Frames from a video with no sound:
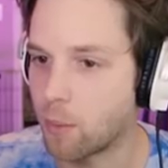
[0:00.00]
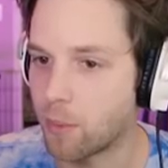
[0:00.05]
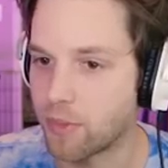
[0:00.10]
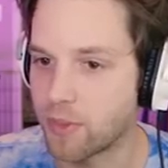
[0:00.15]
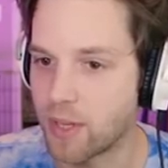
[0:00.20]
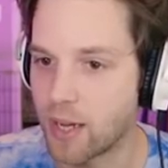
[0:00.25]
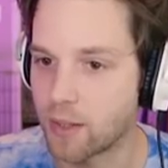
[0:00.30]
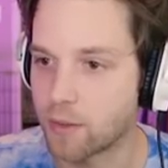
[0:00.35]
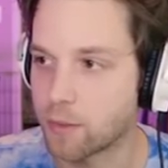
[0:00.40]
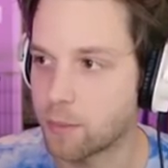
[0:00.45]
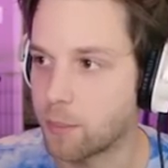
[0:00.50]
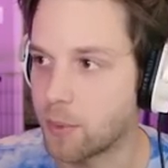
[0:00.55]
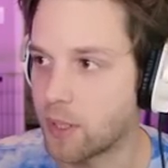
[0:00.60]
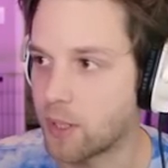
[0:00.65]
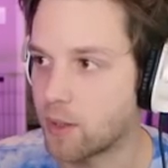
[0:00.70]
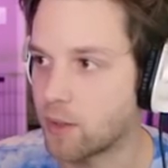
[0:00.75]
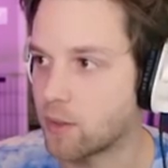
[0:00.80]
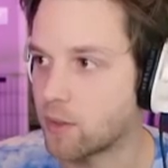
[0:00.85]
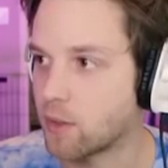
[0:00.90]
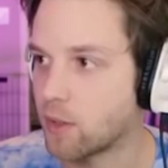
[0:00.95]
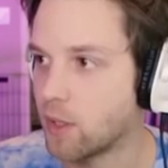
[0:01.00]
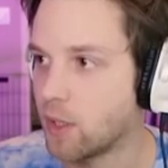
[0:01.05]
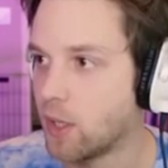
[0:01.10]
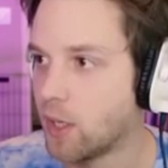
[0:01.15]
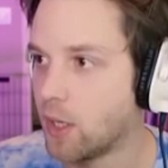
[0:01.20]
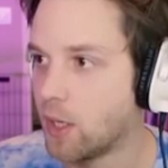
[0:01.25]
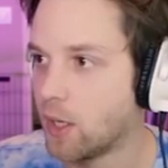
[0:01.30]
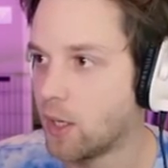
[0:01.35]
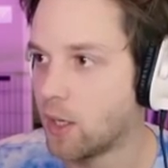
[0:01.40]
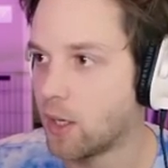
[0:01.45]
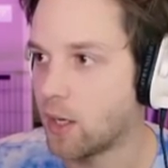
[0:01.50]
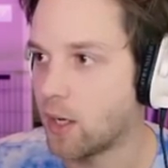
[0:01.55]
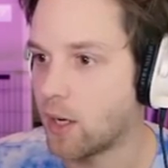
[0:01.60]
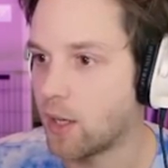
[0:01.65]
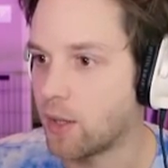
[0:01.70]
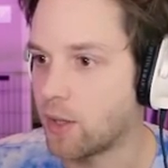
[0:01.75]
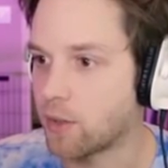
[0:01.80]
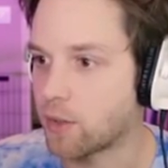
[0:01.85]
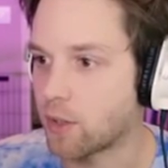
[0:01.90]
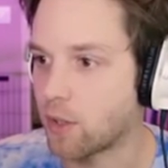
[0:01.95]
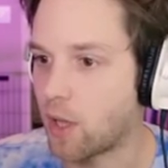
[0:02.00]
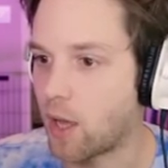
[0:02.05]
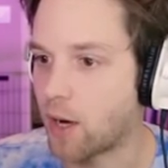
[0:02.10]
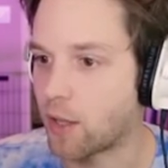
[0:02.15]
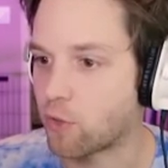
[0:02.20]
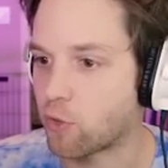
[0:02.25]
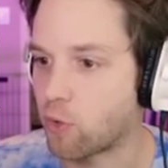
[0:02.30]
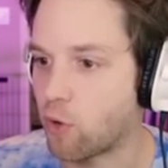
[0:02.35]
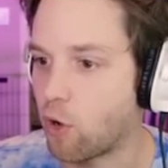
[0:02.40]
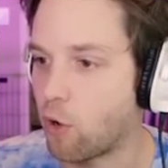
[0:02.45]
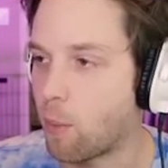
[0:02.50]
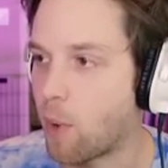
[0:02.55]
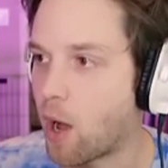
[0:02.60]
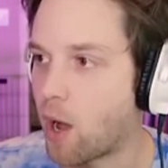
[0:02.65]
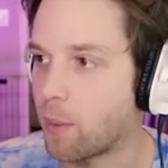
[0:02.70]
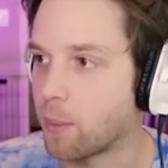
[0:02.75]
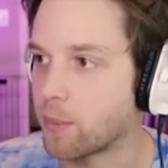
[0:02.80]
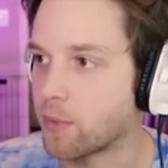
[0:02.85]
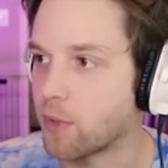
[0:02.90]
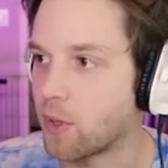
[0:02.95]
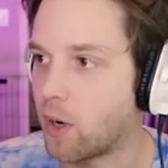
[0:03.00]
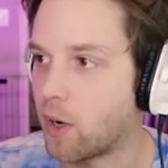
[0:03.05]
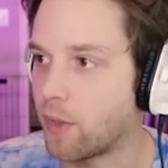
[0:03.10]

go with yes because there's a lot of troll bombs